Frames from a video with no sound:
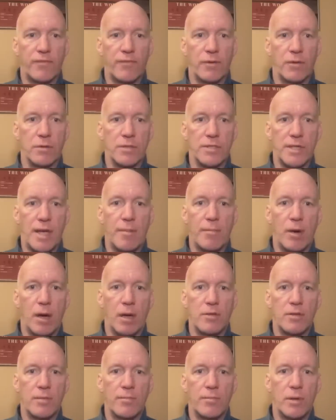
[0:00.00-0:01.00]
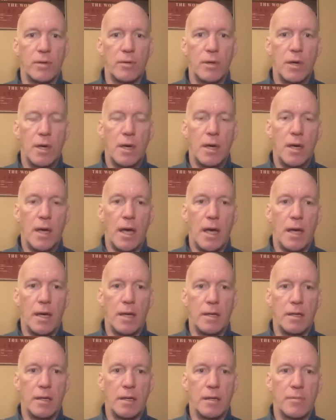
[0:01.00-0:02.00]
for Sam Montembeau.
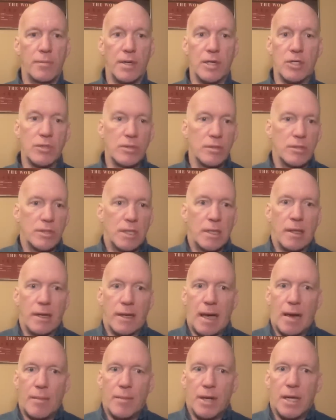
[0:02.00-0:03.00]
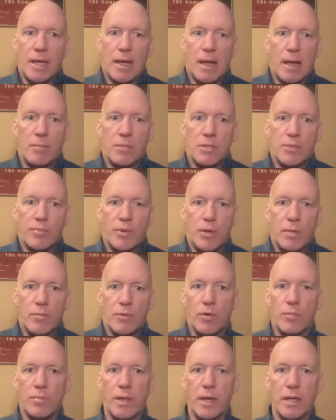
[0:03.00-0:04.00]
And it'll be interesting to see like how many games
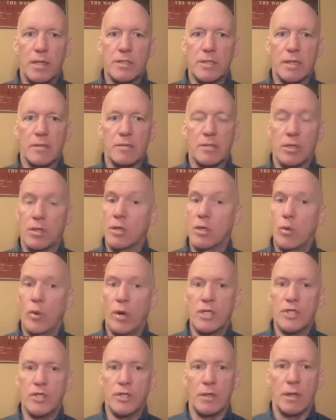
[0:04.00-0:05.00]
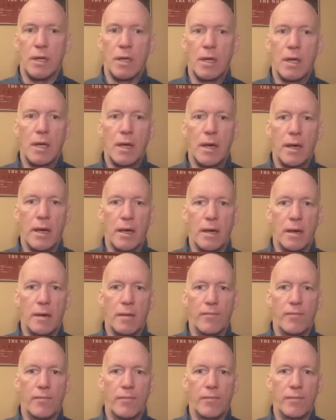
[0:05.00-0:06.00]
Primeau plays. It's a good question.
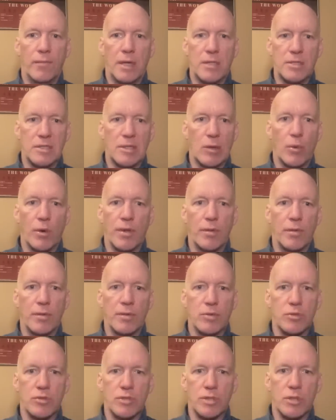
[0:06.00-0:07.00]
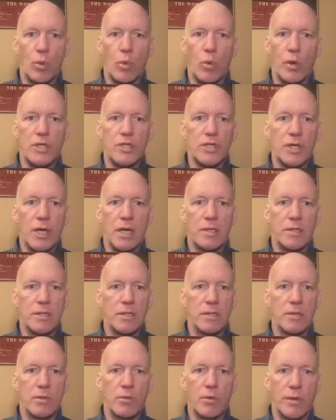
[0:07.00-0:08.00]
As I said, whether this was just a one-shot
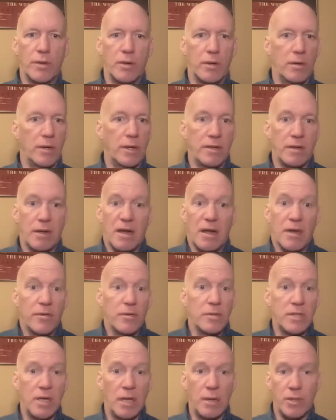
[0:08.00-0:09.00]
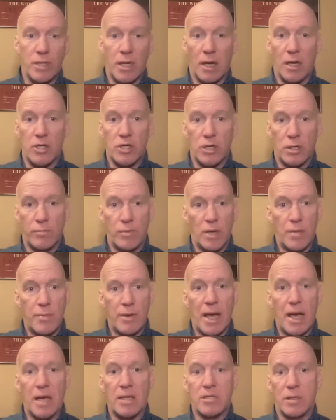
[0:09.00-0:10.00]
deal, whether another team in the NHL
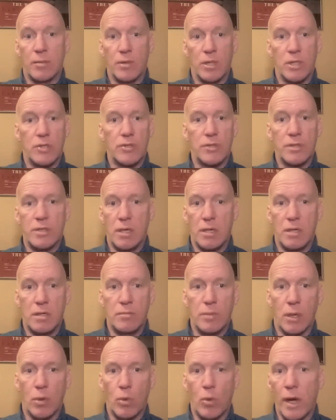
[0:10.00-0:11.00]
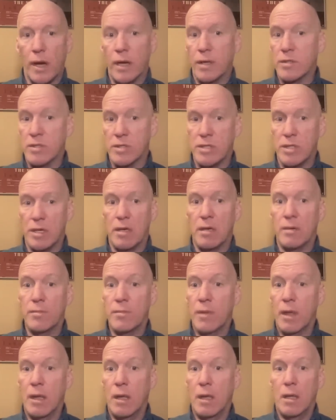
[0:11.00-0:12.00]
maybe has some interest in him and wanted to see
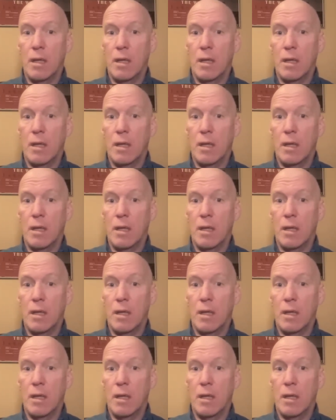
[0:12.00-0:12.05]
him,